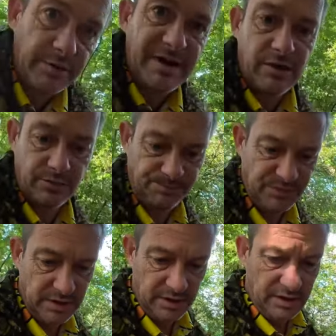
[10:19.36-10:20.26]
about
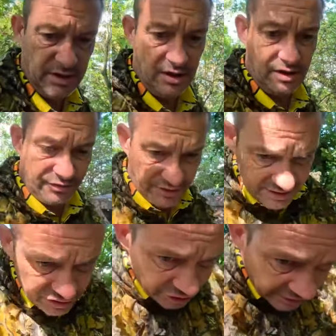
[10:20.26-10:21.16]

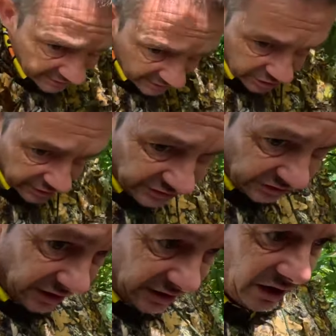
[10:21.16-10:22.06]
things you can actually
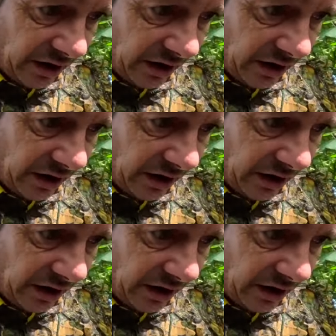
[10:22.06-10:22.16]
see